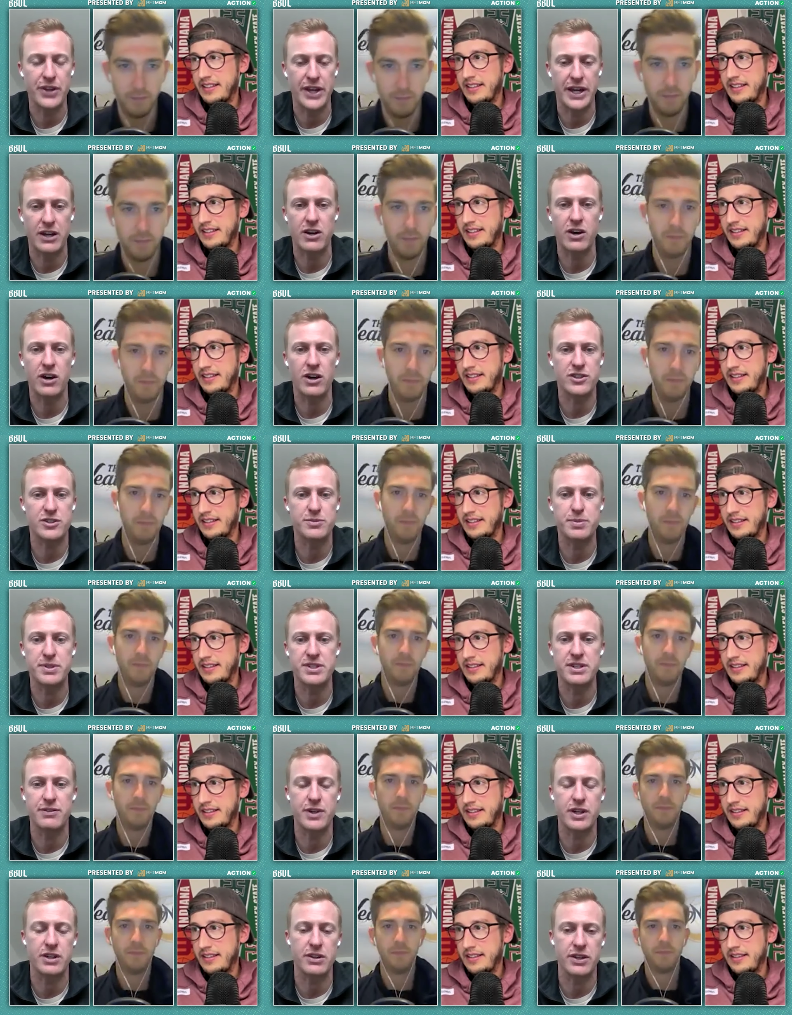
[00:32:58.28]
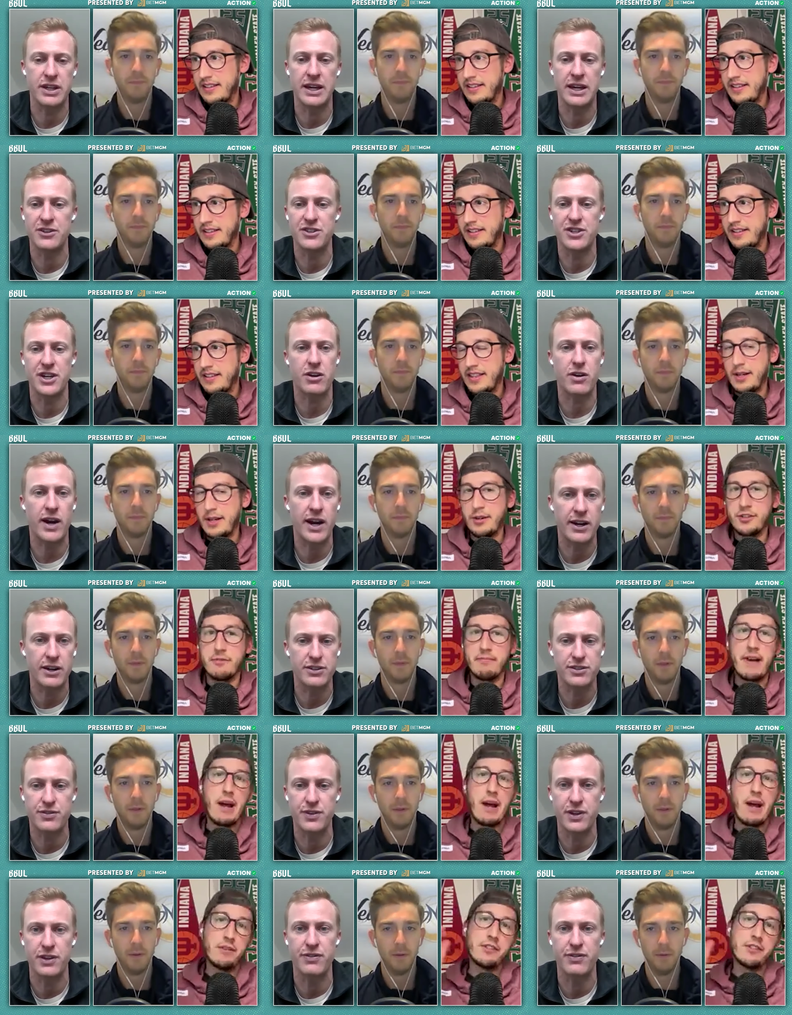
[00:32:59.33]
Speaker 1: late calls, specifically LJ. There's some
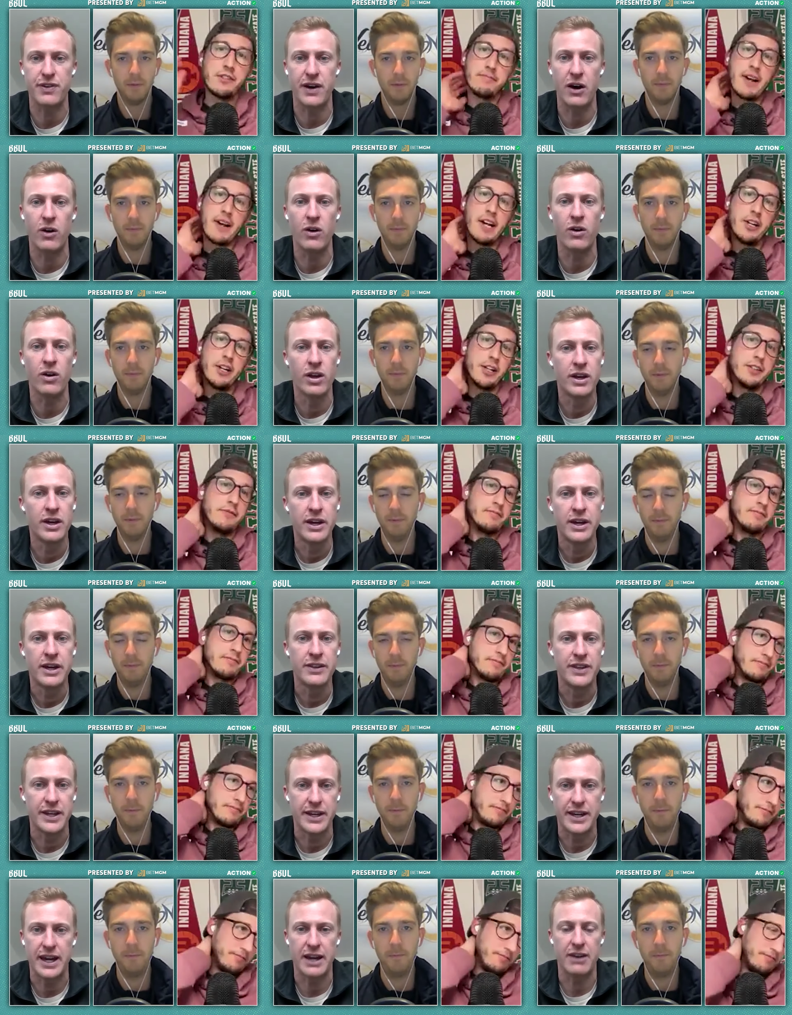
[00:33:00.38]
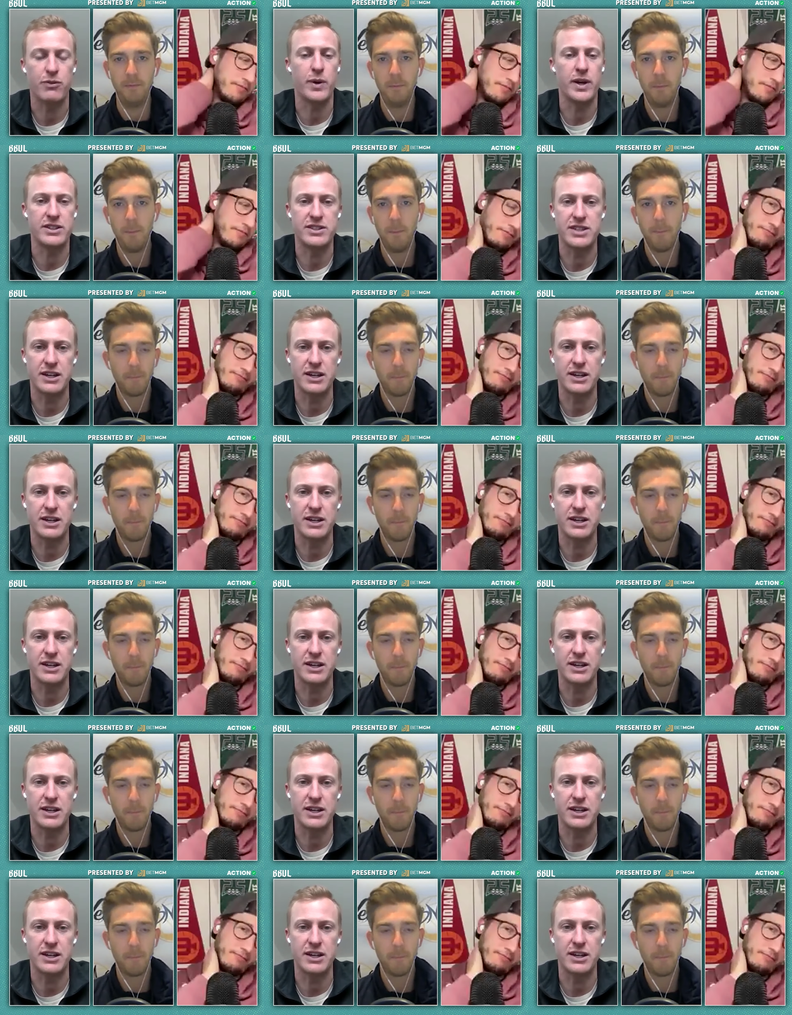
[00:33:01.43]
bad ones. Foul. I agree that gave Wade